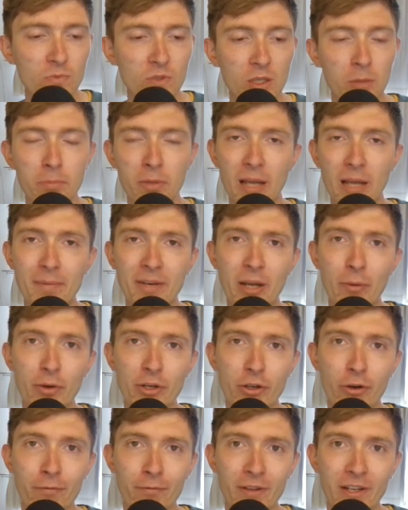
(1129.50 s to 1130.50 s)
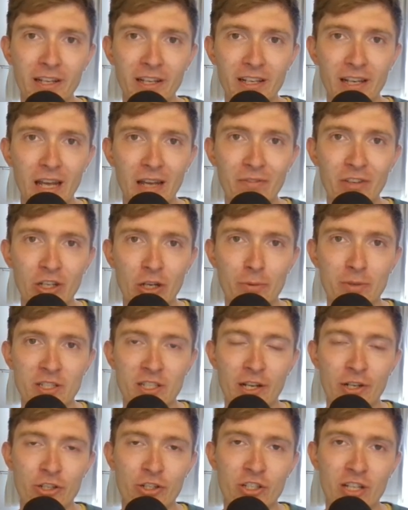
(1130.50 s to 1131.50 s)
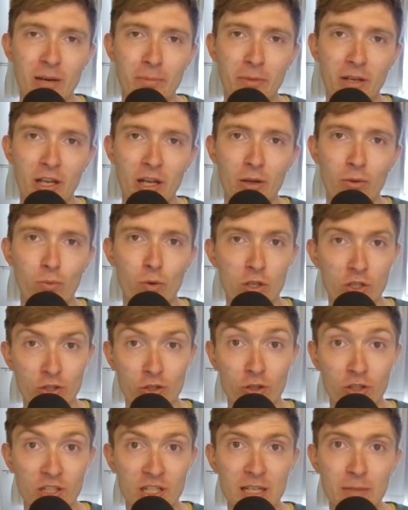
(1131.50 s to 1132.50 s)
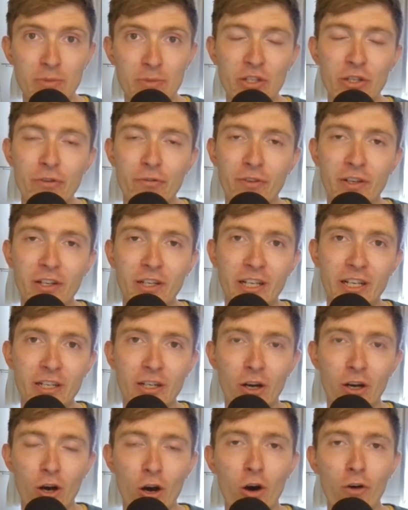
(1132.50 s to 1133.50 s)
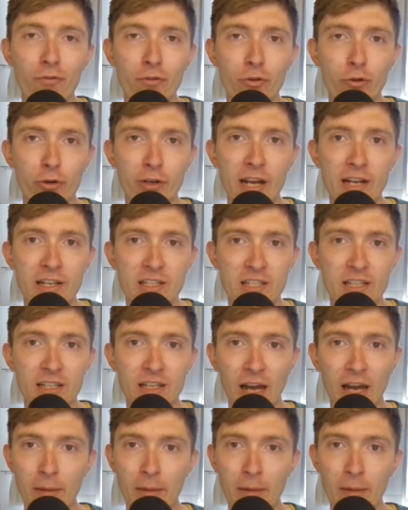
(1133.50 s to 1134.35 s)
But let me know what you're thinking in the comment section down below. What sort of teams are you thinking of creating?